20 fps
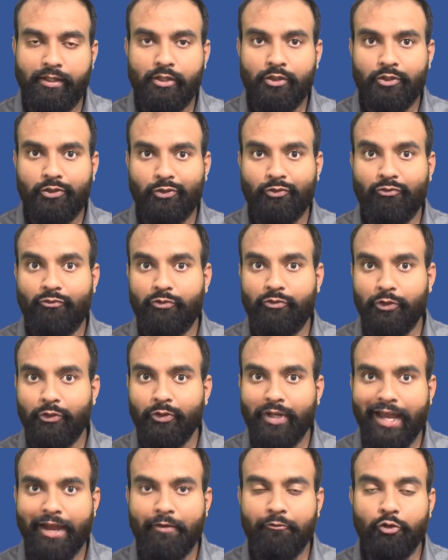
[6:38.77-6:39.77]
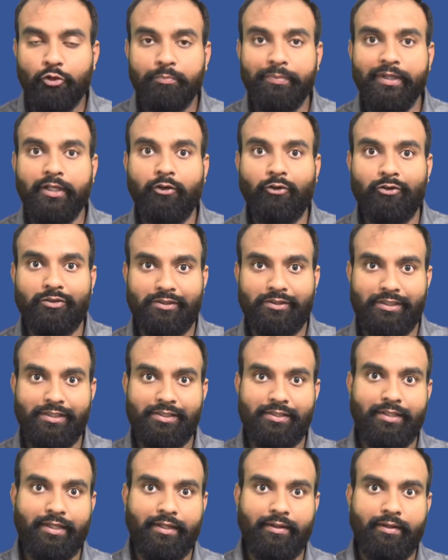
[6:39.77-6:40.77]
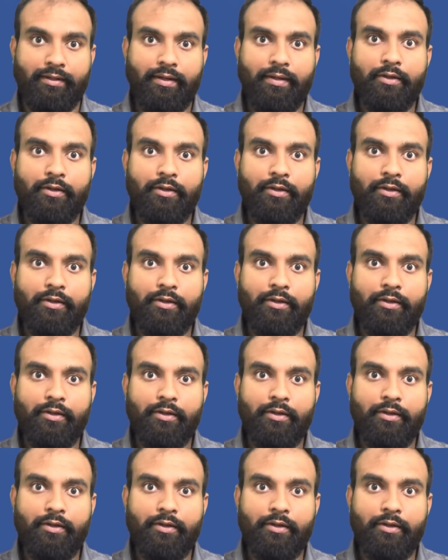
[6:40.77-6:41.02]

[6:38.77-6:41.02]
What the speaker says: So you have to be consistent.